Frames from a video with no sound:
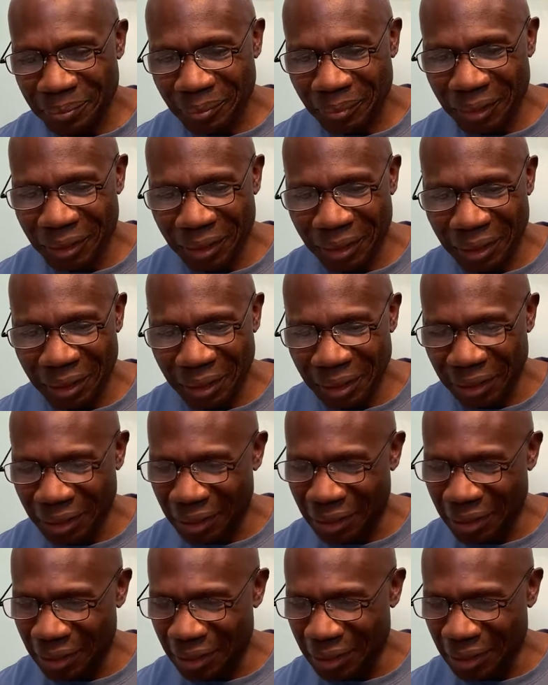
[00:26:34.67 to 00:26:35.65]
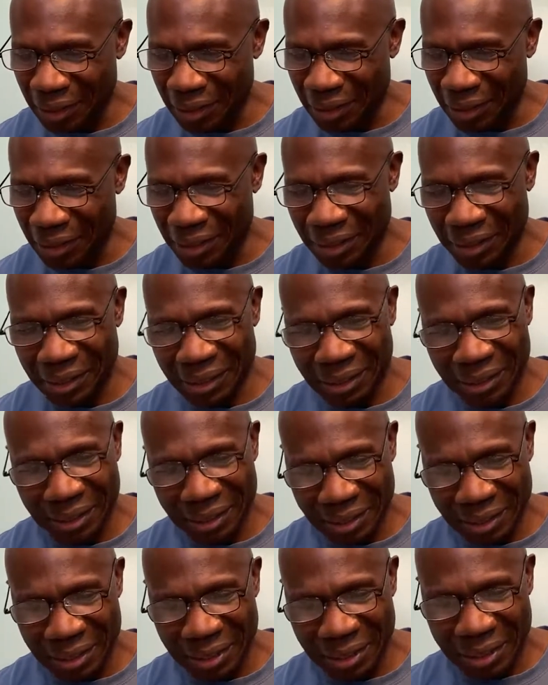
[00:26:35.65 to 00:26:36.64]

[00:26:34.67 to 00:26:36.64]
Nobody speaks.